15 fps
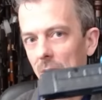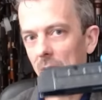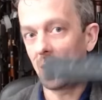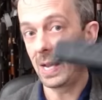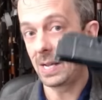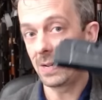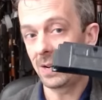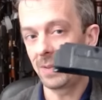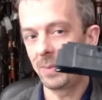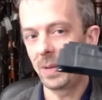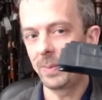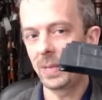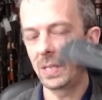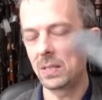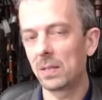a nine
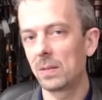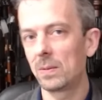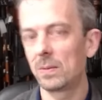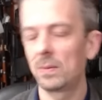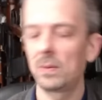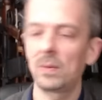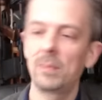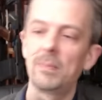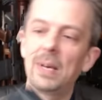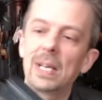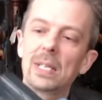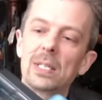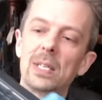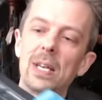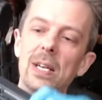millimeter
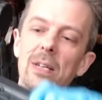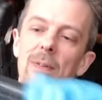magazine.